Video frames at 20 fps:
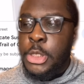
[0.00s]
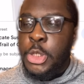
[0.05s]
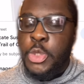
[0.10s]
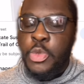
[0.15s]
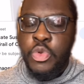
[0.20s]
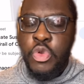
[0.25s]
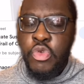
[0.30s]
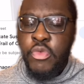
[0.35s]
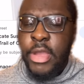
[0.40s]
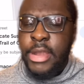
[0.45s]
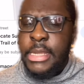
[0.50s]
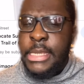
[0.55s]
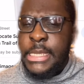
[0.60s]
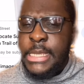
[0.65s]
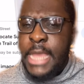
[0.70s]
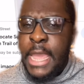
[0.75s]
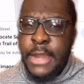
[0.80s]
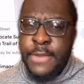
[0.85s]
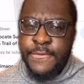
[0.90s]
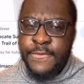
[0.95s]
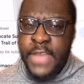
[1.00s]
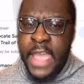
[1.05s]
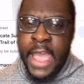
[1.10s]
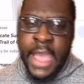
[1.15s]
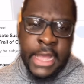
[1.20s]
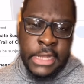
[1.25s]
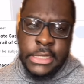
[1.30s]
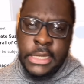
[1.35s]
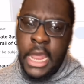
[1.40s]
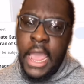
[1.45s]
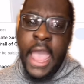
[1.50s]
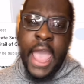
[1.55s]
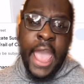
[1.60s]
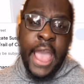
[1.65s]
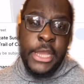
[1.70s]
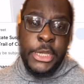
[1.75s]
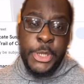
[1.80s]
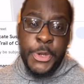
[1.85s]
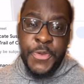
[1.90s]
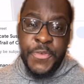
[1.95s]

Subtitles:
true, and steadfast as your